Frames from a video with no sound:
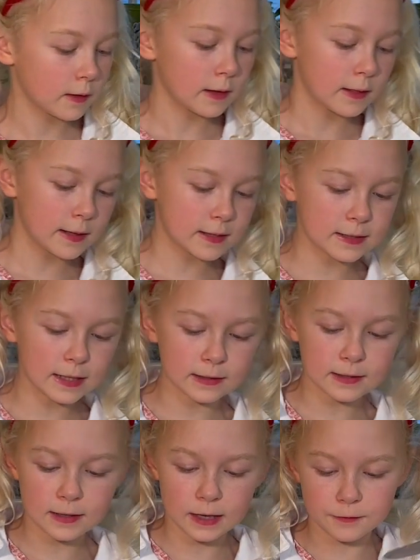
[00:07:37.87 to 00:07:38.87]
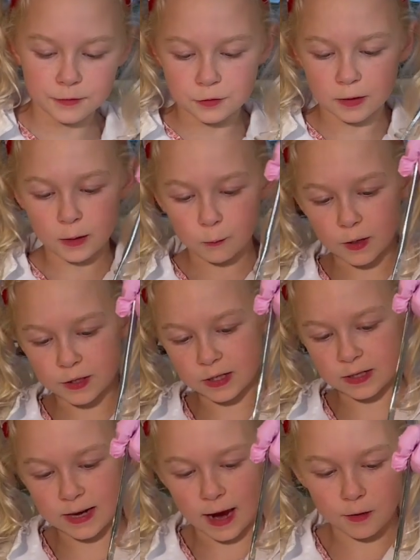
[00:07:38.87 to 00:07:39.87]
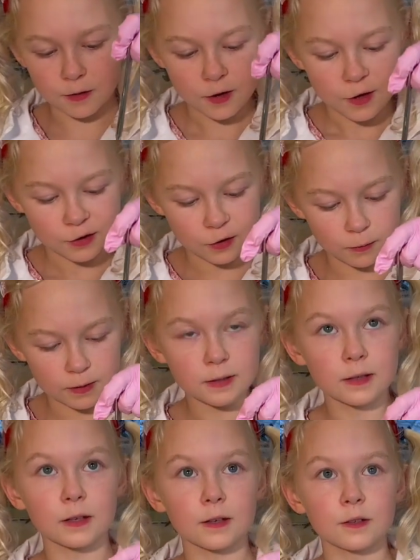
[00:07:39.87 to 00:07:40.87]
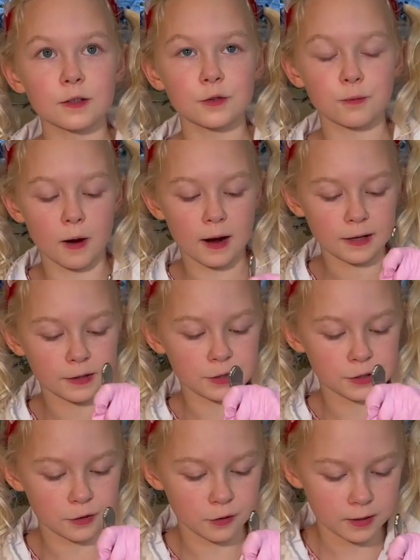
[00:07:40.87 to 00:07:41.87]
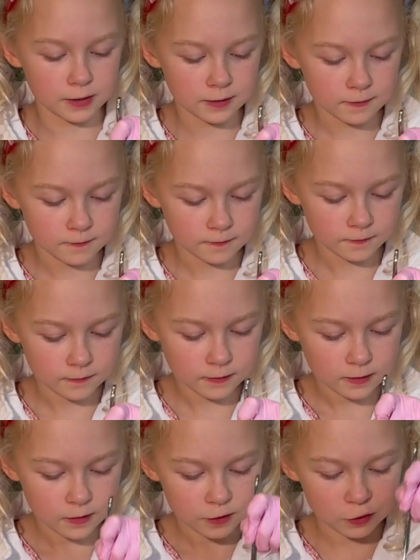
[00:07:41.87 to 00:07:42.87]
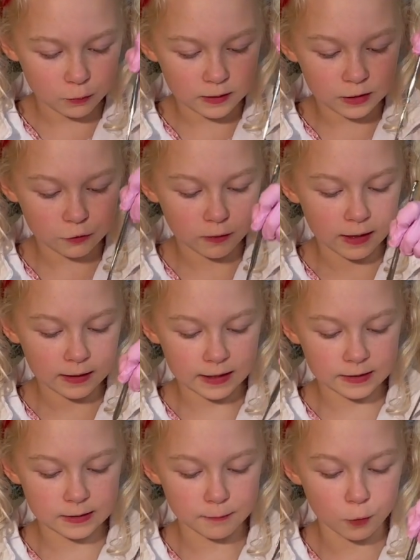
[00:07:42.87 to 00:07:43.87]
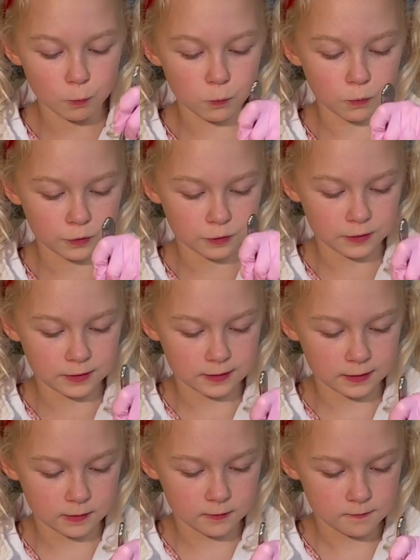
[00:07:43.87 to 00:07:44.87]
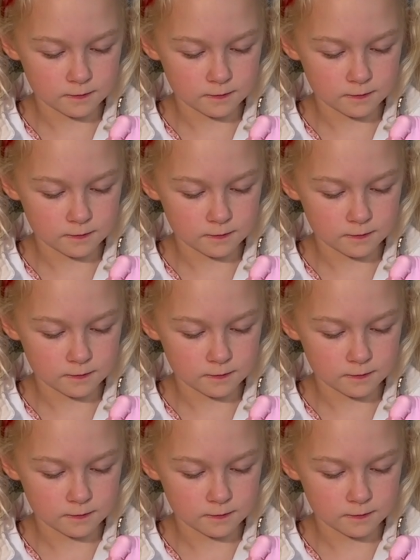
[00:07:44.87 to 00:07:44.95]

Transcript: Let's take the knife and try and wedge it down so we can try and stir it. So we can try and get some more water inside.